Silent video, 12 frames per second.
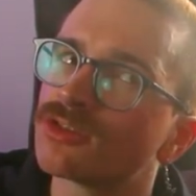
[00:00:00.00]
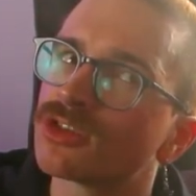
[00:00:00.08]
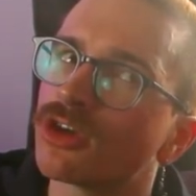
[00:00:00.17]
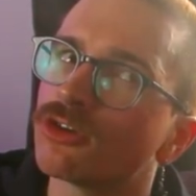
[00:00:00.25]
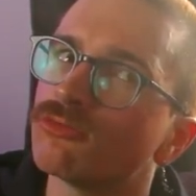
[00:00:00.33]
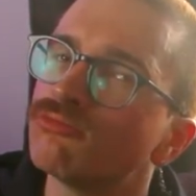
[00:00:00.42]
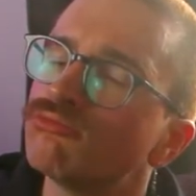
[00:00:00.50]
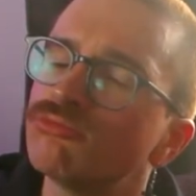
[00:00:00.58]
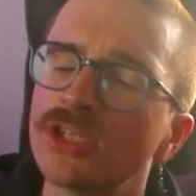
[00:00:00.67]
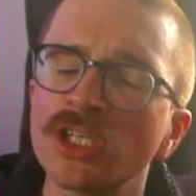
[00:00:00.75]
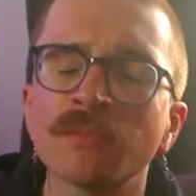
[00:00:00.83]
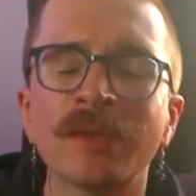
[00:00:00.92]
so
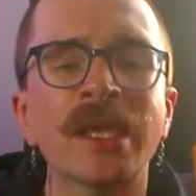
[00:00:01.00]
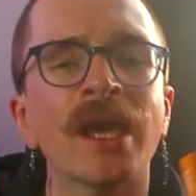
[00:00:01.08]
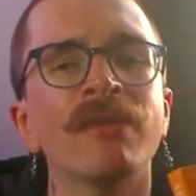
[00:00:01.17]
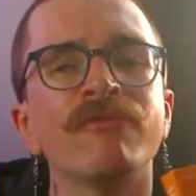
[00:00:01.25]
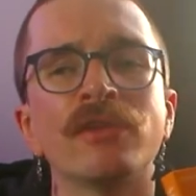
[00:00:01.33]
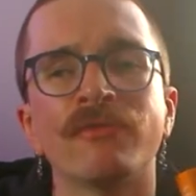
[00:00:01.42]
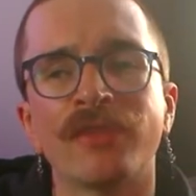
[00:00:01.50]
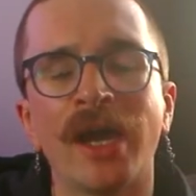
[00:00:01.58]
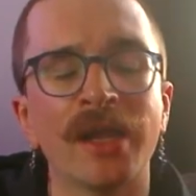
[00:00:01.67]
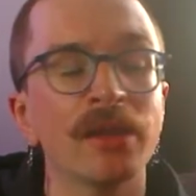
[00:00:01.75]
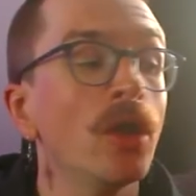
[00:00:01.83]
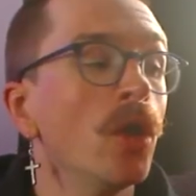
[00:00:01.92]
just be careful of that.